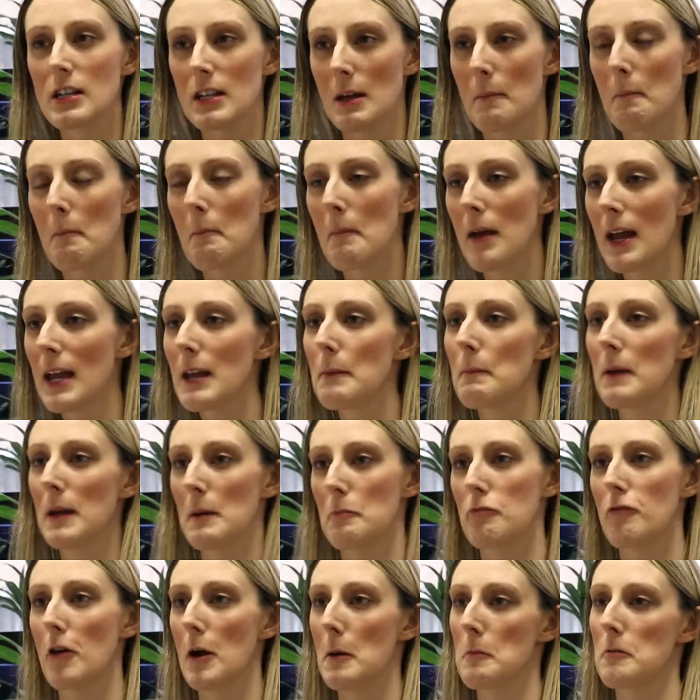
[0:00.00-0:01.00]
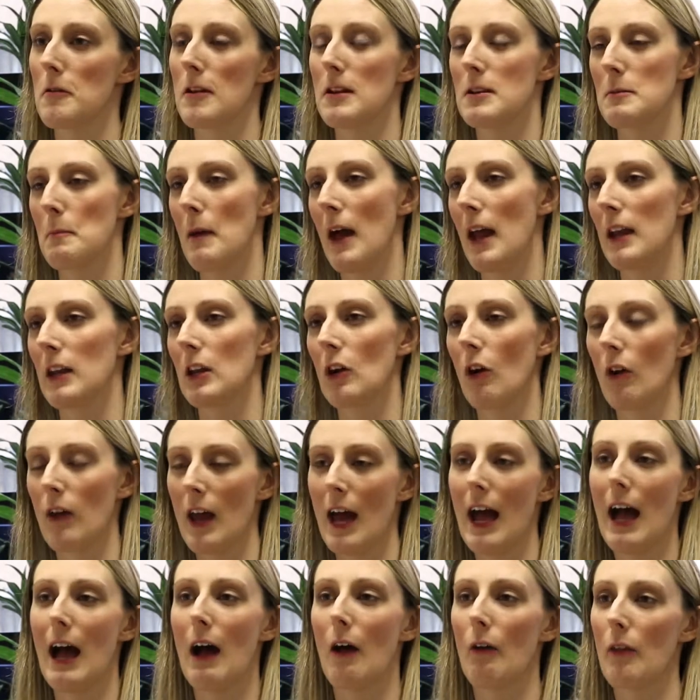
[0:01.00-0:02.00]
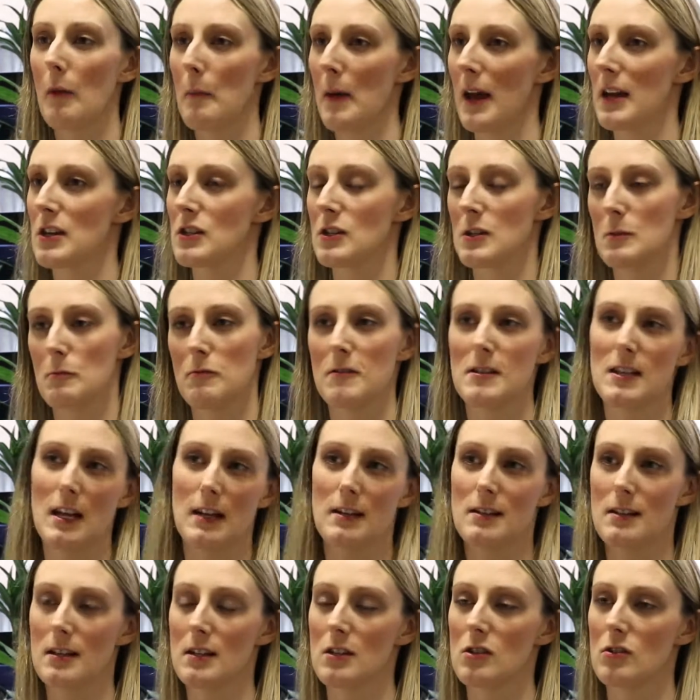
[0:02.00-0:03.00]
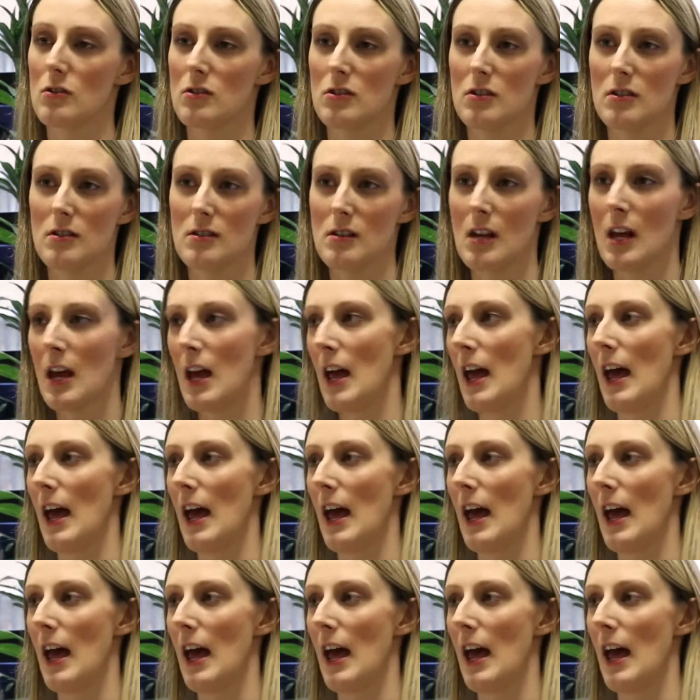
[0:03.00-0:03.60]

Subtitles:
that may be appropriate depending on how the patient's presented, such as